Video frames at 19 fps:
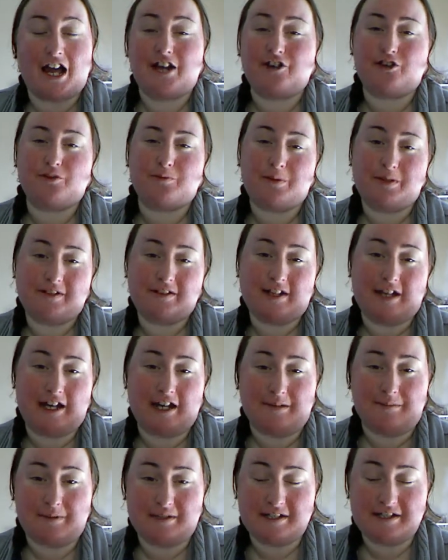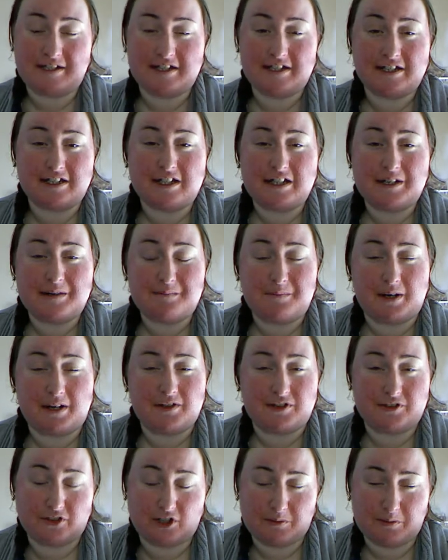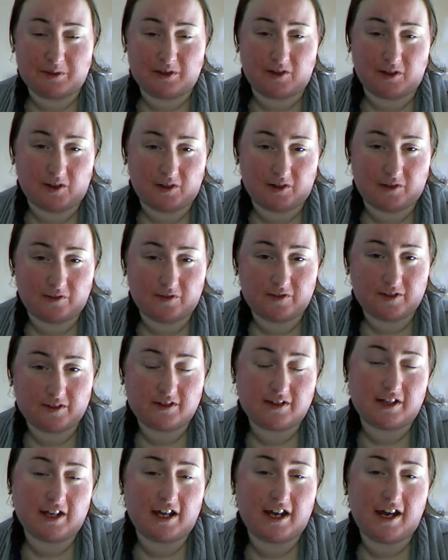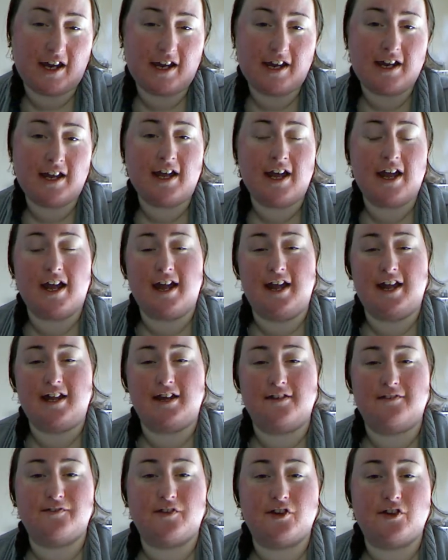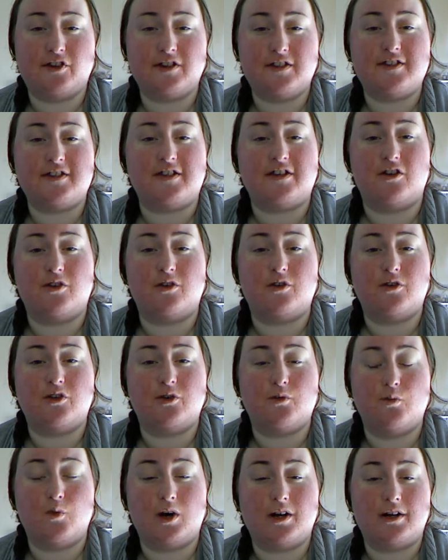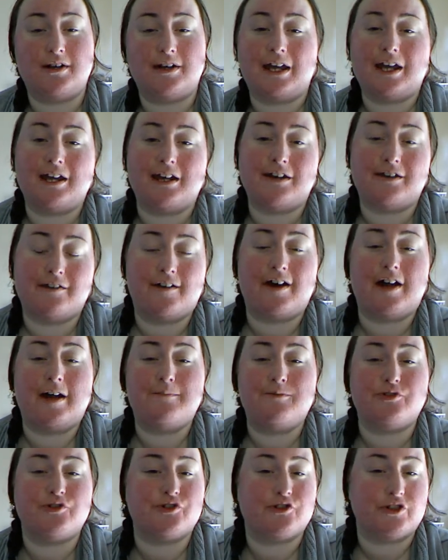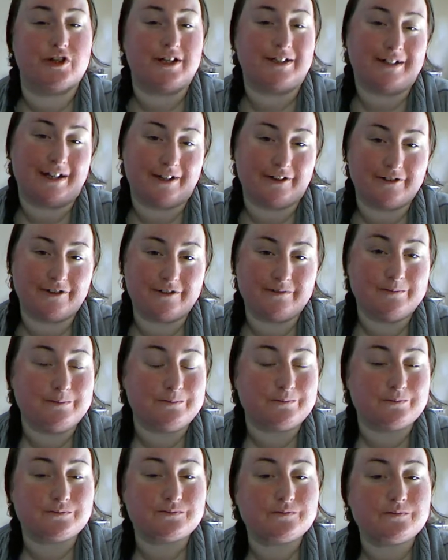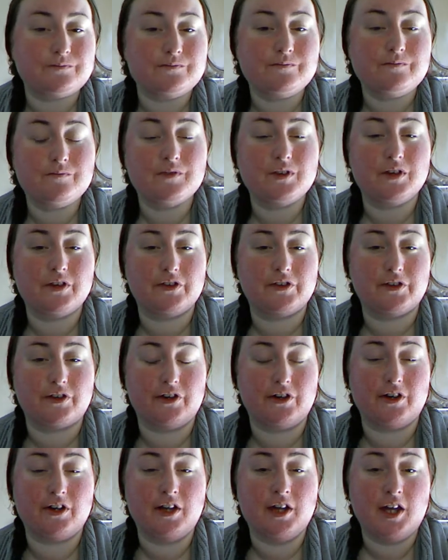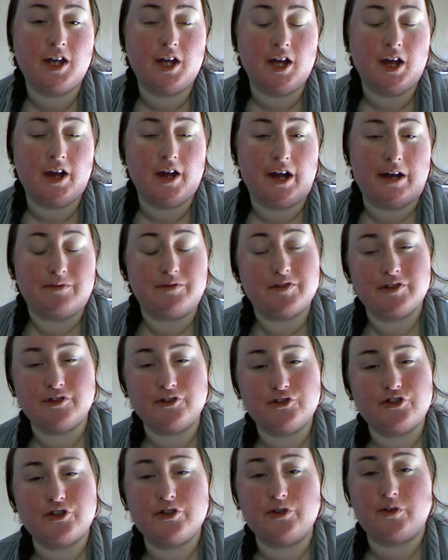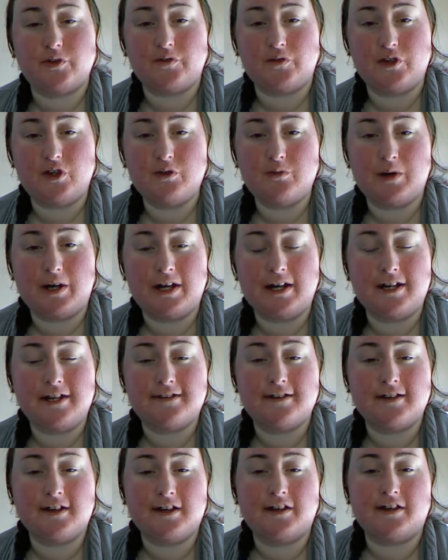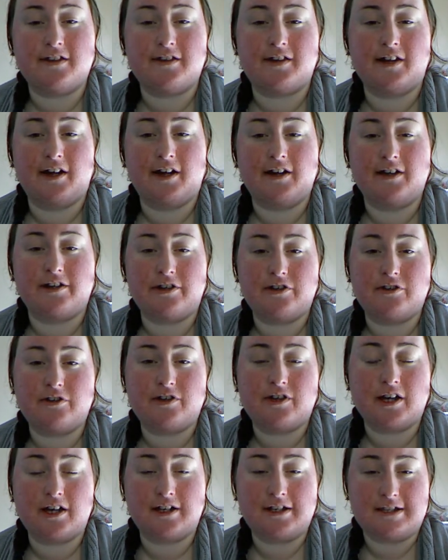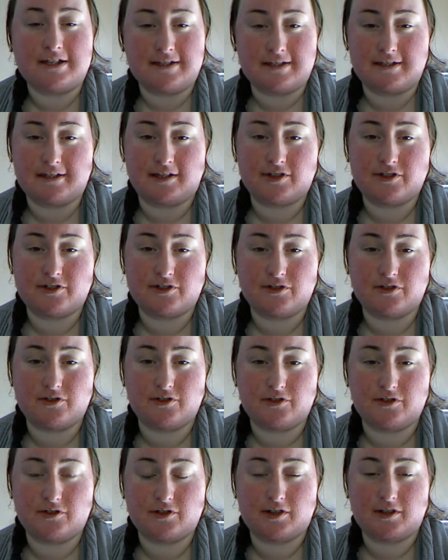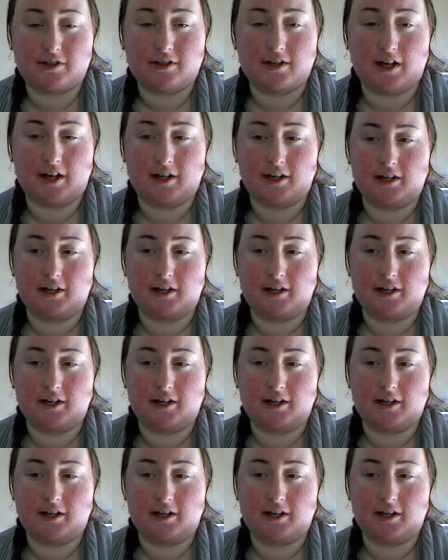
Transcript: not today in particular, but the topic of today and focusing on one day at a time during Nano. So, I'm just going to show you a few ways that you can stick to